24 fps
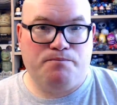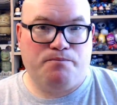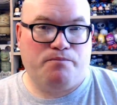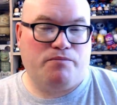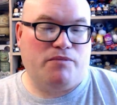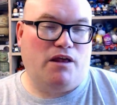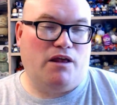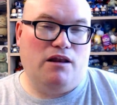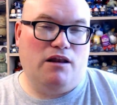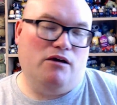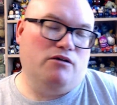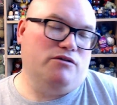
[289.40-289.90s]

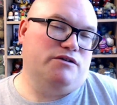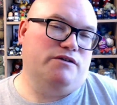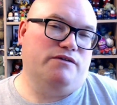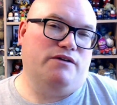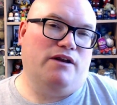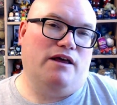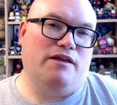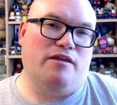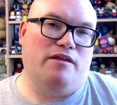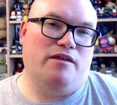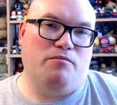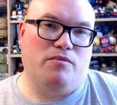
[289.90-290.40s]
loads of like
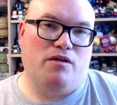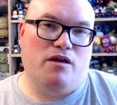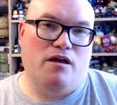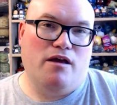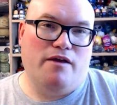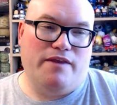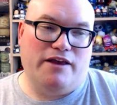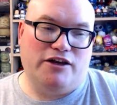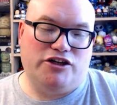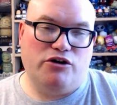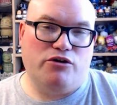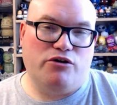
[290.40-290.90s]
them. They
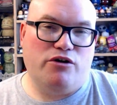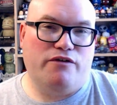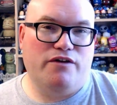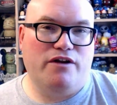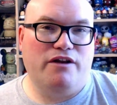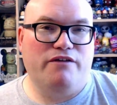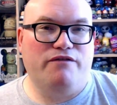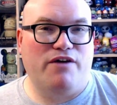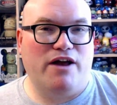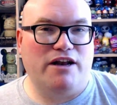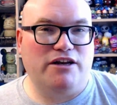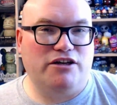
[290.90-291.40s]
showed off an
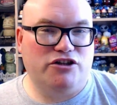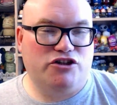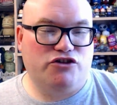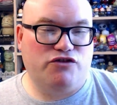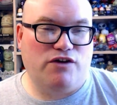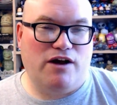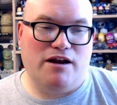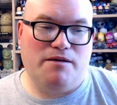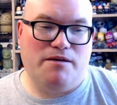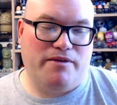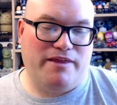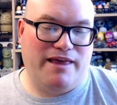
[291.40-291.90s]
Avengers trailer,
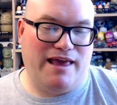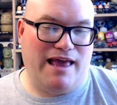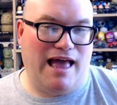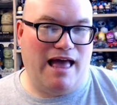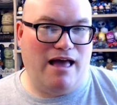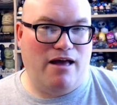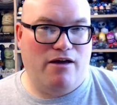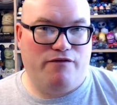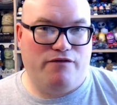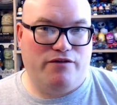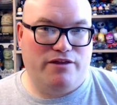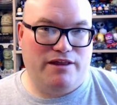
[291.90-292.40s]
but they have
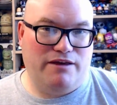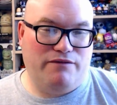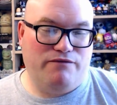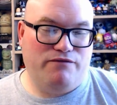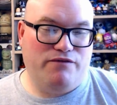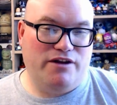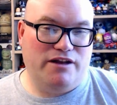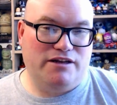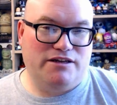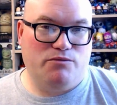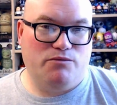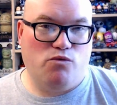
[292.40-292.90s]
for the
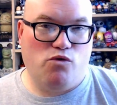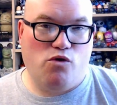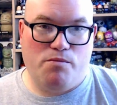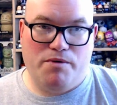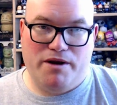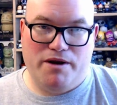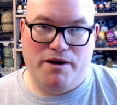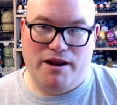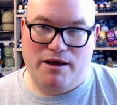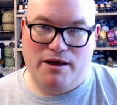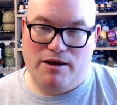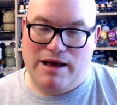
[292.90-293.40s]
Infinity War, but it
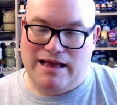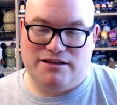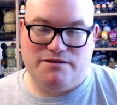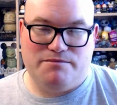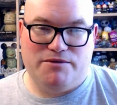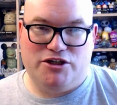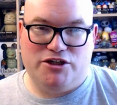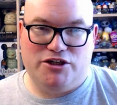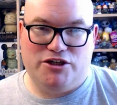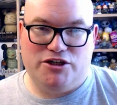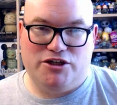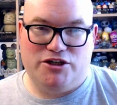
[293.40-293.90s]
hasn't been
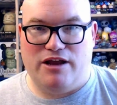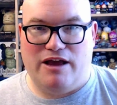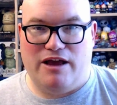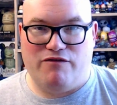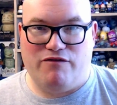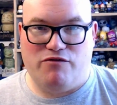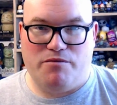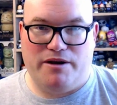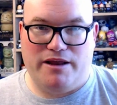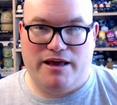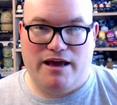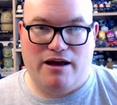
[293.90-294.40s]
shown to
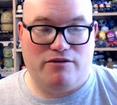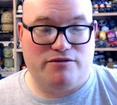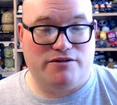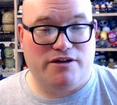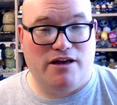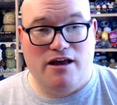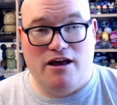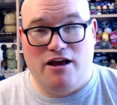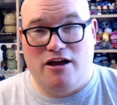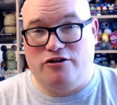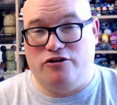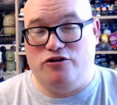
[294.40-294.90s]
everybody else.
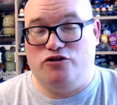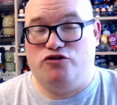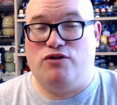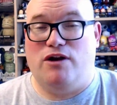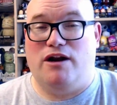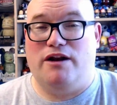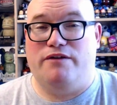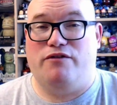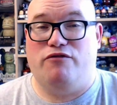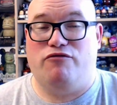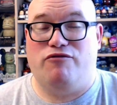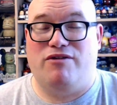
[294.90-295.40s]
New trailer
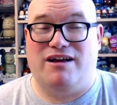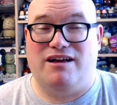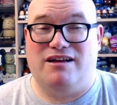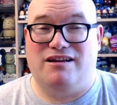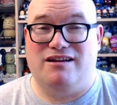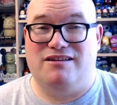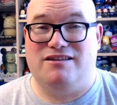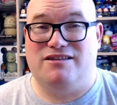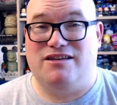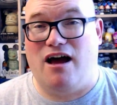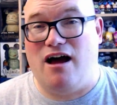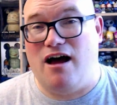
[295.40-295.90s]
for Wrinkle of
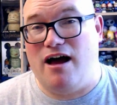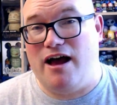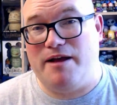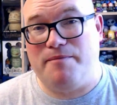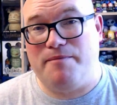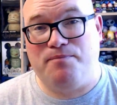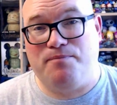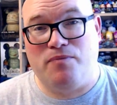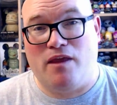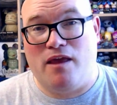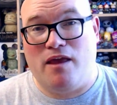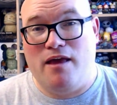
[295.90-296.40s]
Time.
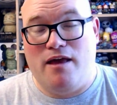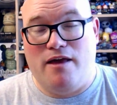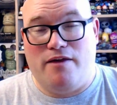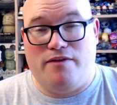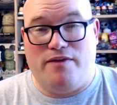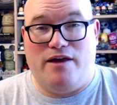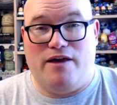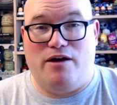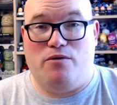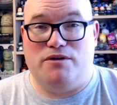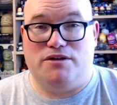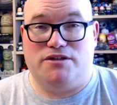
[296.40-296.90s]

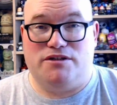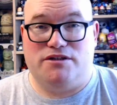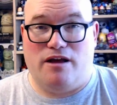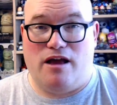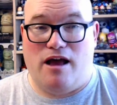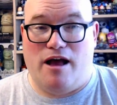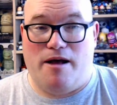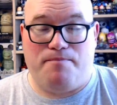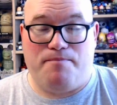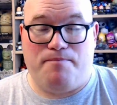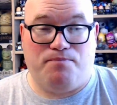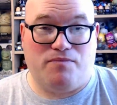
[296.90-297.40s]
There was
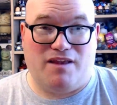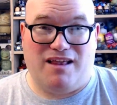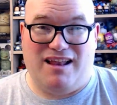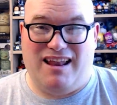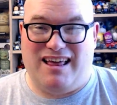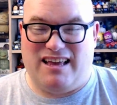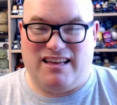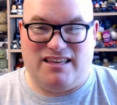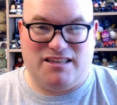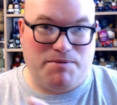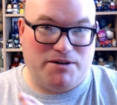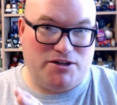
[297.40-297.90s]
um, like a
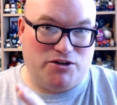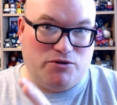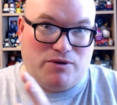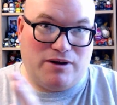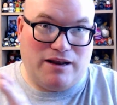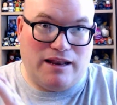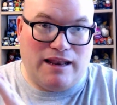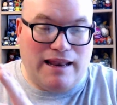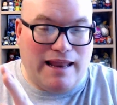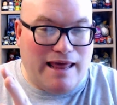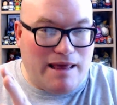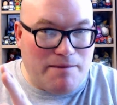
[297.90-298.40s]
special
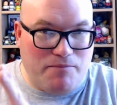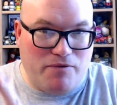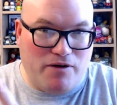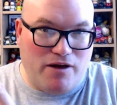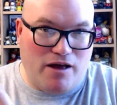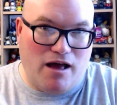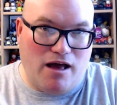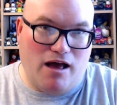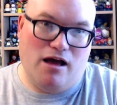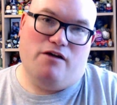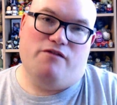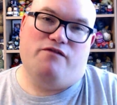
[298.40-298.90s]
clip
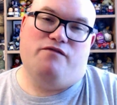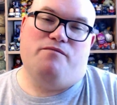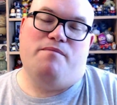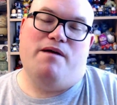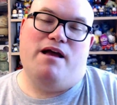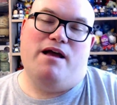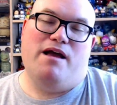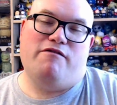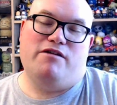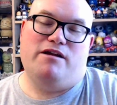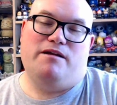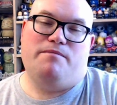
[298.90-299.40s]
of
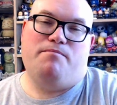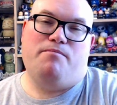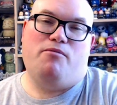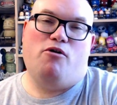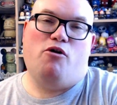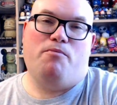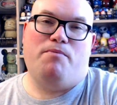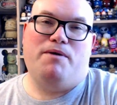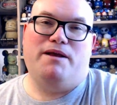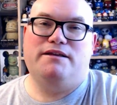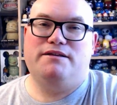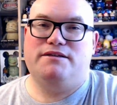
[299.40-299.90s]
Mary
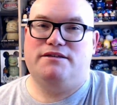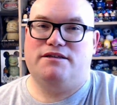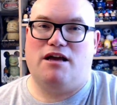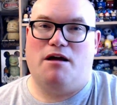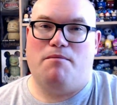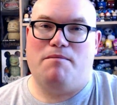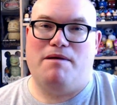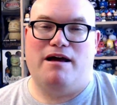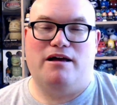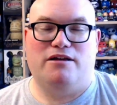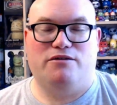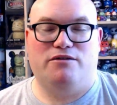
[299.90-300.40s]
Poppins come
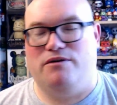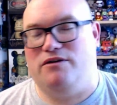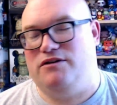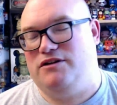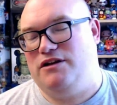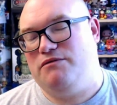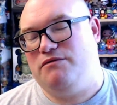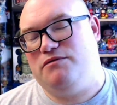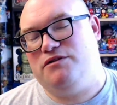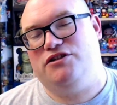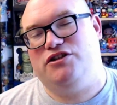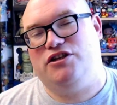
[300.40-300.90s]
out as well. There
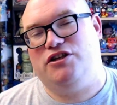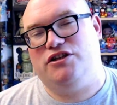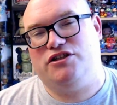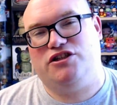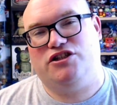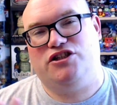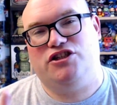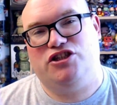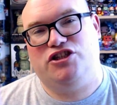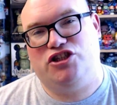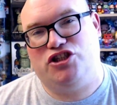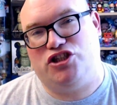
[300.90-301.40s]
was
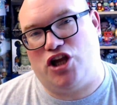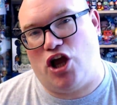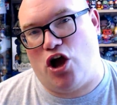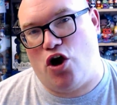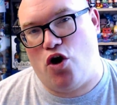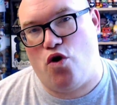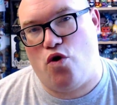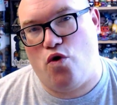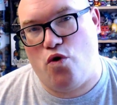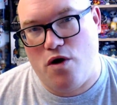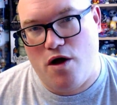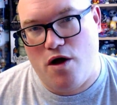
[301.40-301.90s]
just so